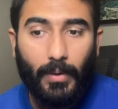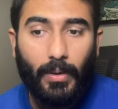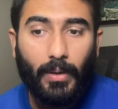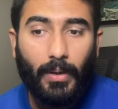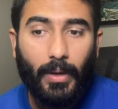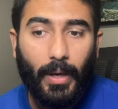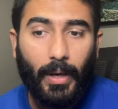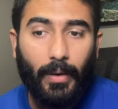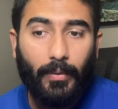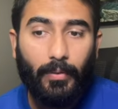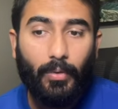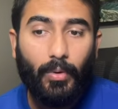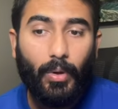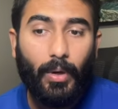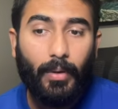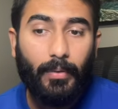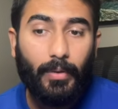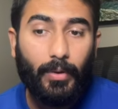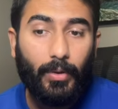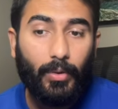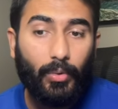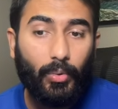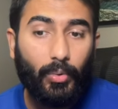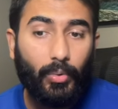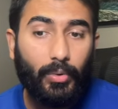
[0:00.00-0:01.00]
have you ever
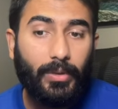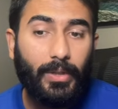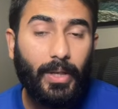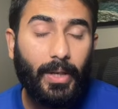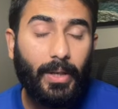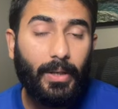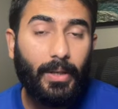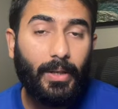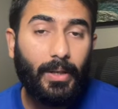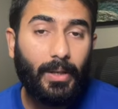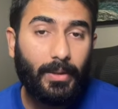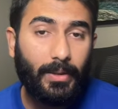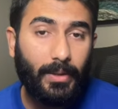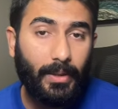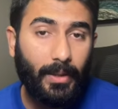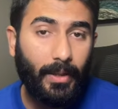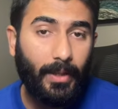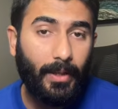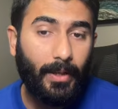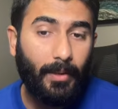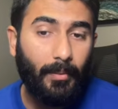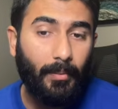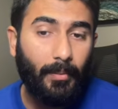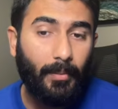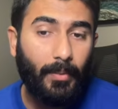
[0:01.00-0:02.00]
used any other
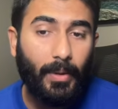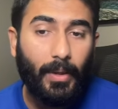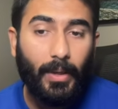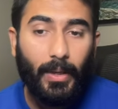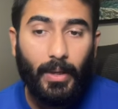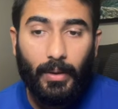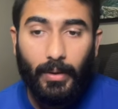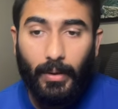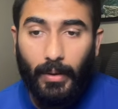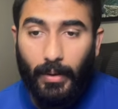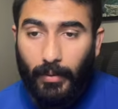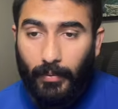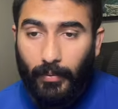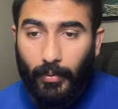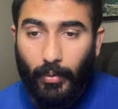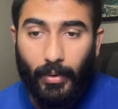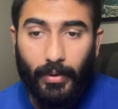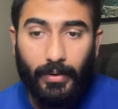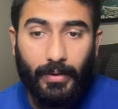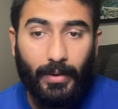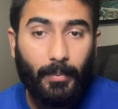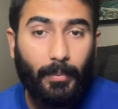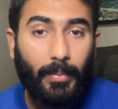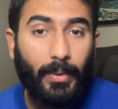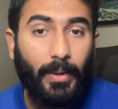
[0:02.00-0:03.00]
name, for
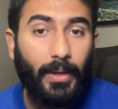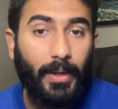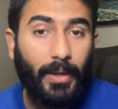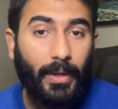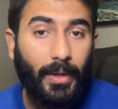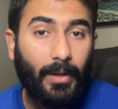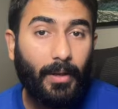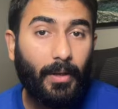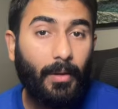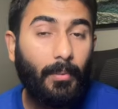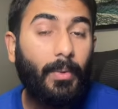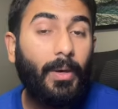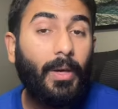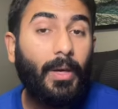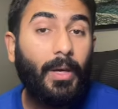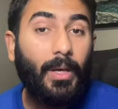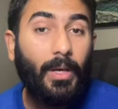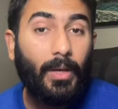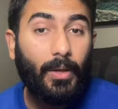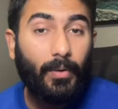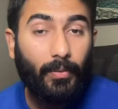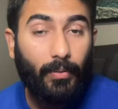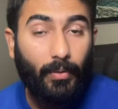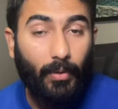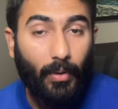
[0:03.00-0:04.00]
example nickname?
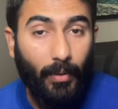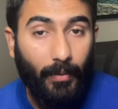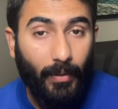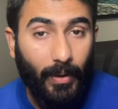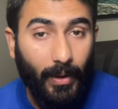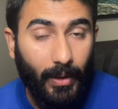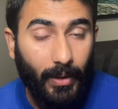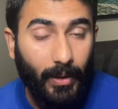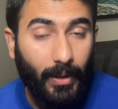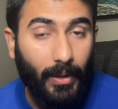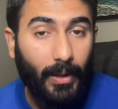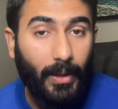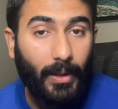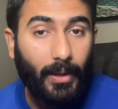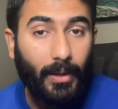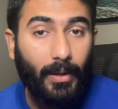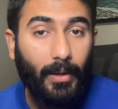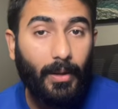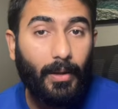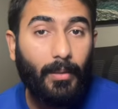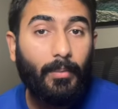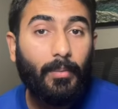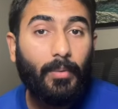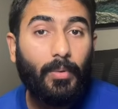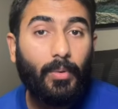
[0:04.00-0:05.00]
If you have any
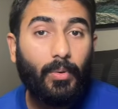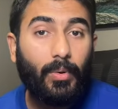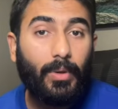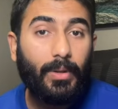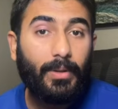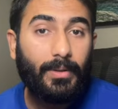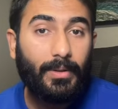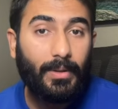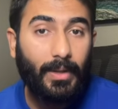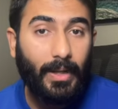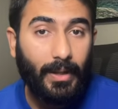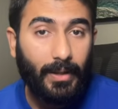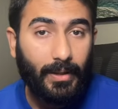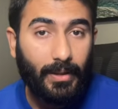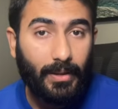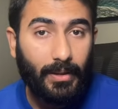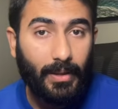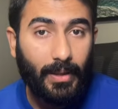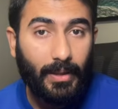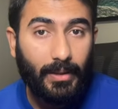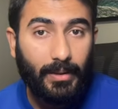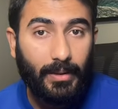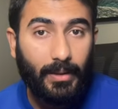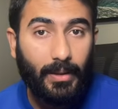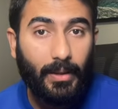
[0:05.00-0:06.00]
nickname, you can select
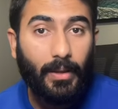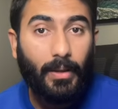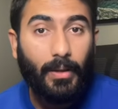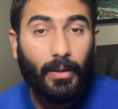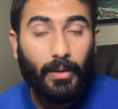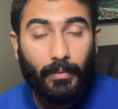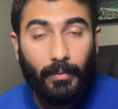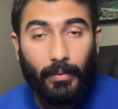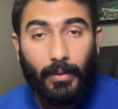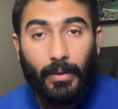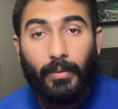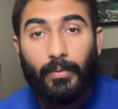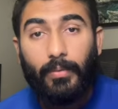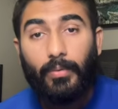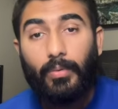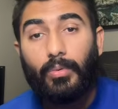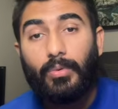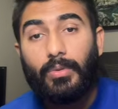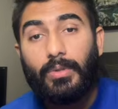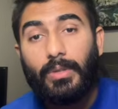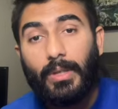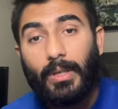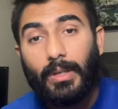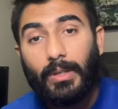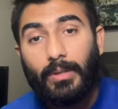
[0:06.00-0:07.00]
yes here. Even if you
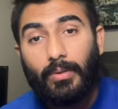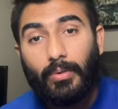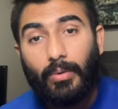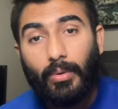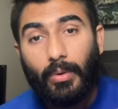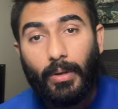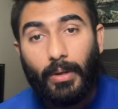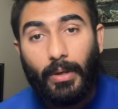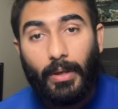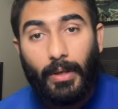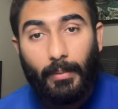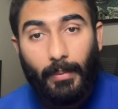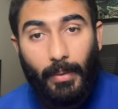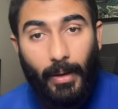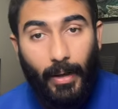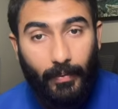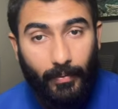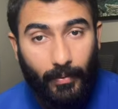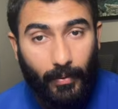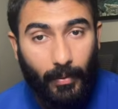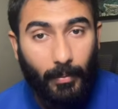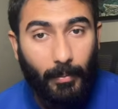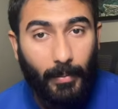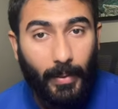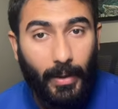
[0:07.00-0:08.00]
change your name
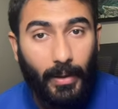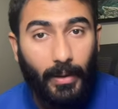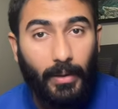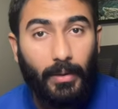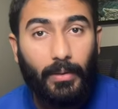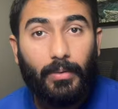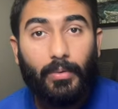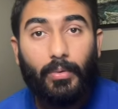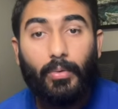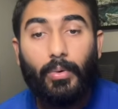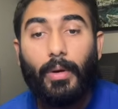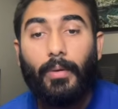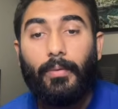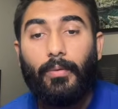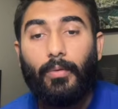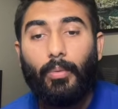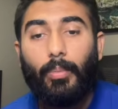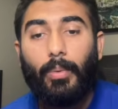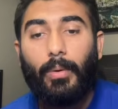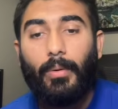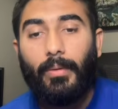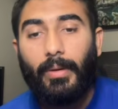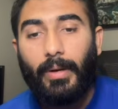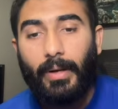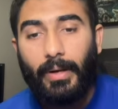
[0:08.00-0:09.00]
after marriage, you have to
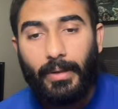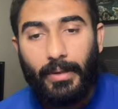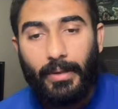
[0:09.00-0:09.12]
provide